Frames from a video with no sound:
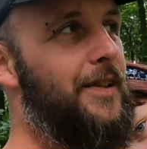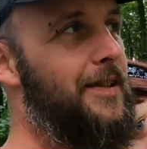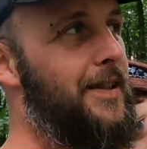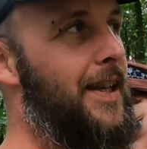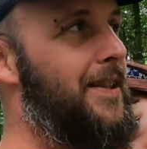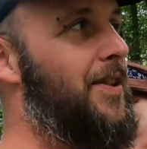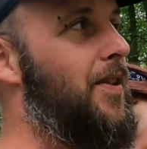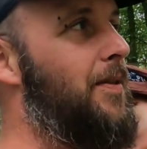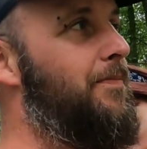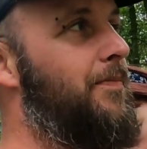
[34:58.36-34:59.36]
Next
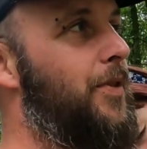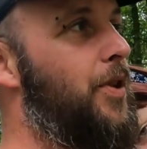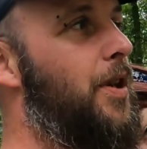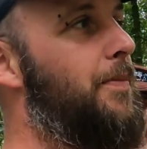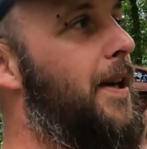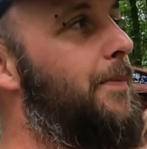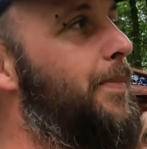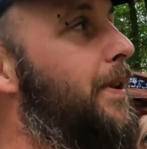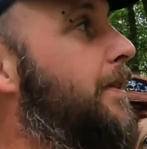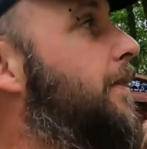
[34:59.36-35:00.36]
time you come
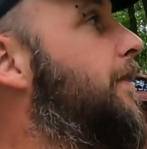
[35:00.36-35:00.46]
camping,